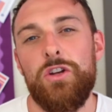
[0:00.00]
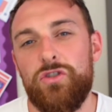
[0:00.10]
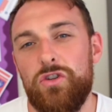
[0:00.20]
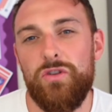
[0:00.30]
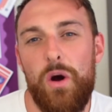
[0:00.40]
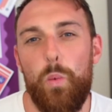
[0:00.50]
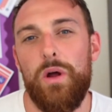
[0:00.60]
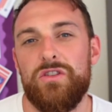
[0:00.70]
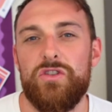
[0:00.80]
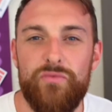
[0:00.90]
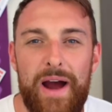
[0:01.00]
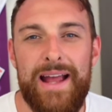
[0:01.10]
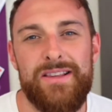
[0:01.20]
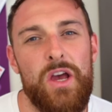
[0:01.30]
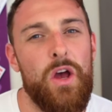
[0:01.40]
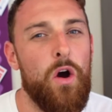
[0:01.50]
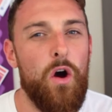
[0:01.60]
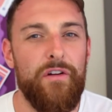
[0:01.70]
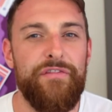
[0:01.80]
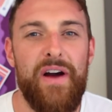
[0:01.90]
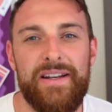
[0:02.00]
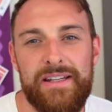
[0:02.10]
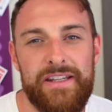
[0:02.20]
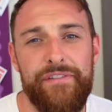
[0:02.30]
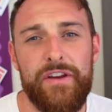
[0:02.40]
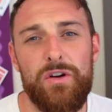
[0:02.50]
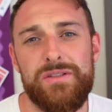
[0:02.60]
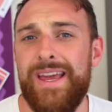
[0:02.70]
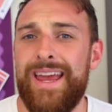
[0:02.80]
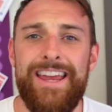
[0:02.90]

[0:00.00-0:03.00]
do not want to write or find it difficult.